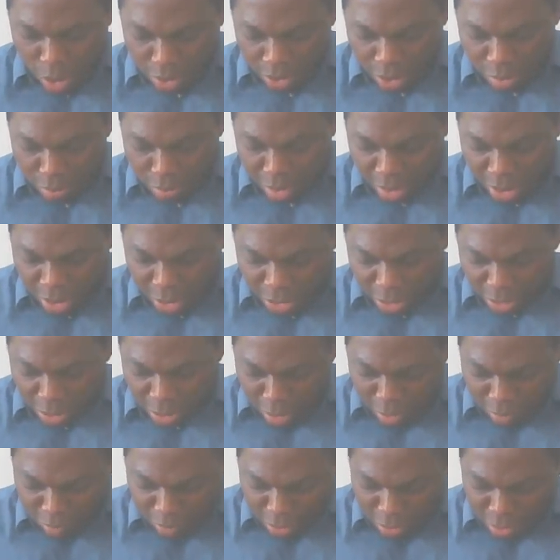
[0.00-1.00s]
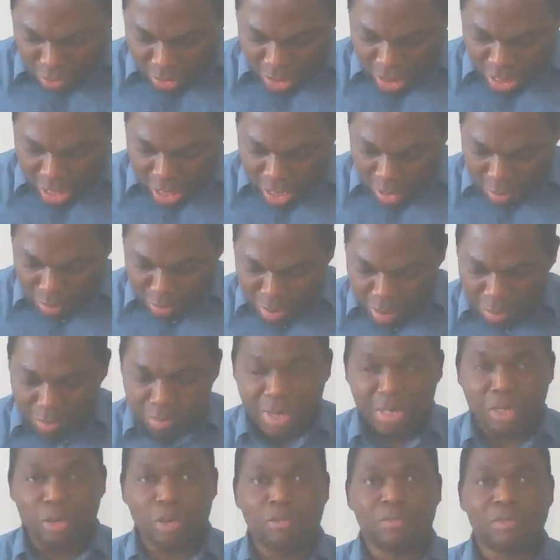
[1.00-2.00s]
All the military governors are
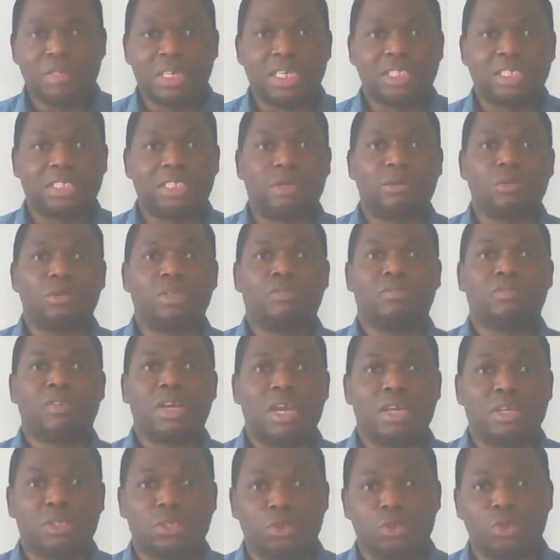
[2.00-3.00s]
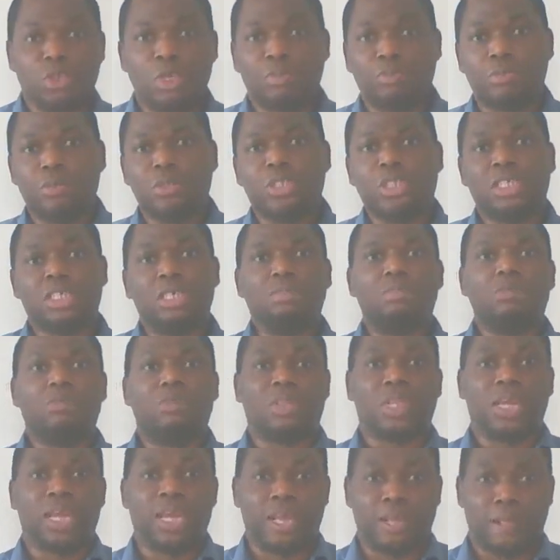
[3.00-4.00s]
members of the Executive Council. He put
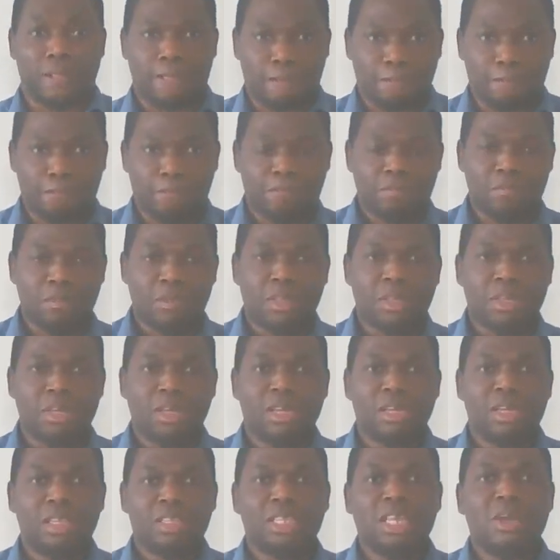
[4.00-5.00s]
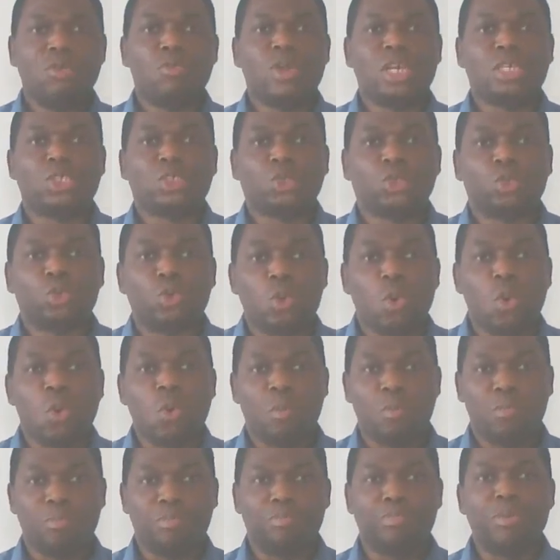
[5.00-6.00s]
Igbo there. They were
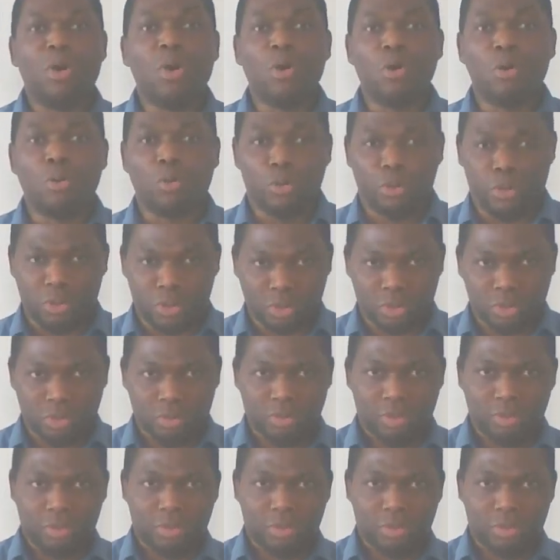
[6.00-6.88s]
so bold,